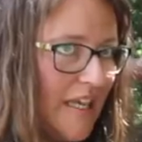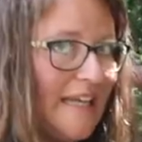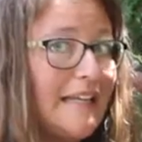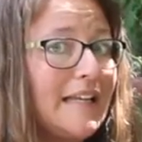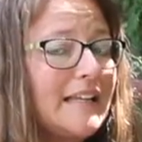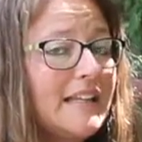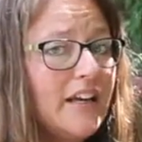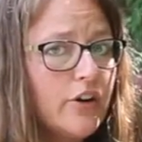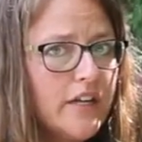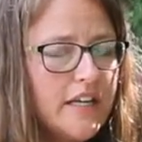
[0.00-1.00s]
and
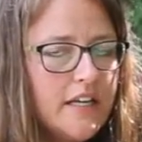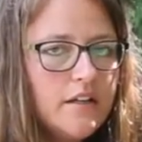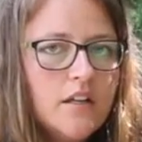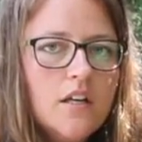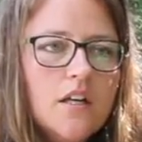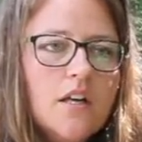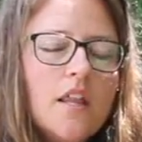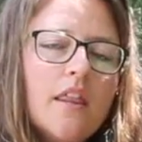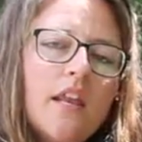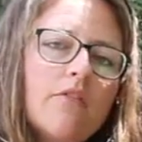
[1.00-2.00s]
clarity
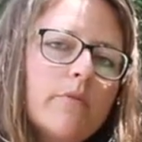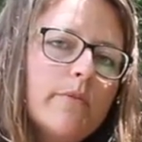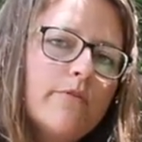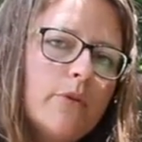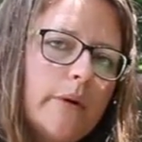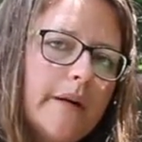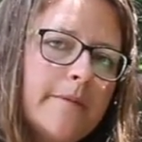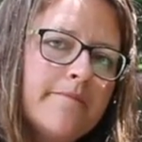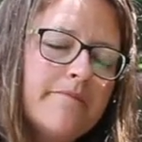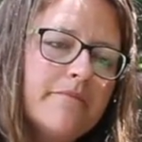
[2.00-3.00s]
than ever before,